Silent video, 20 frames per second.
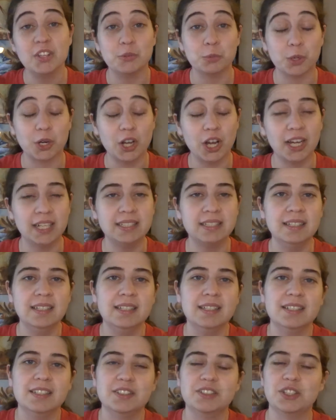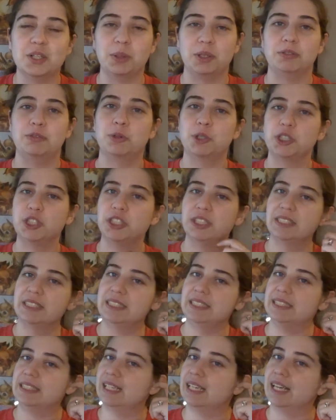work on. So
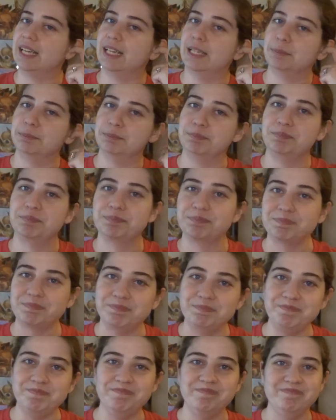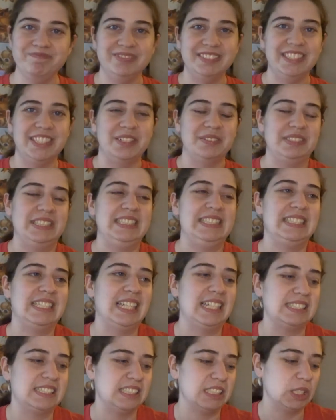unfortunately, you know, he still
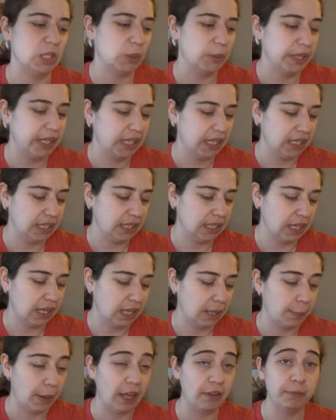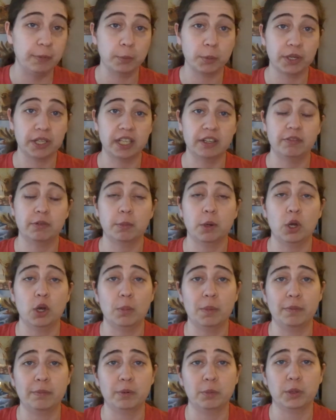has to go in. I've been working from
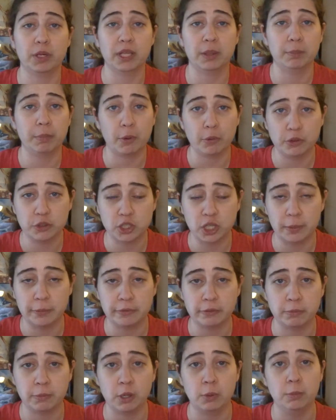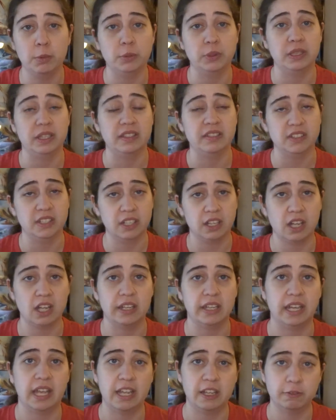home. I've been working both jobs from home, both at the
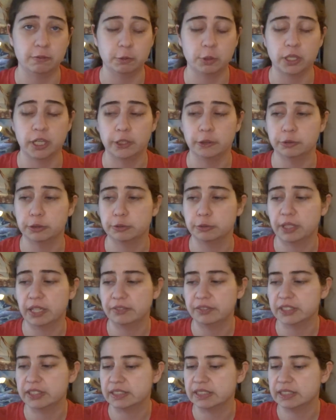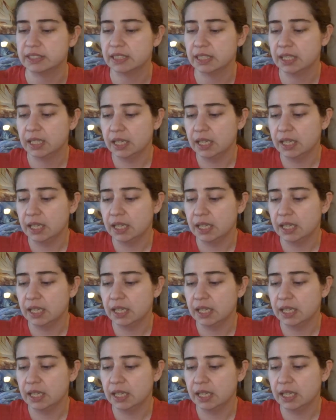synagogue and for 100 Ravens.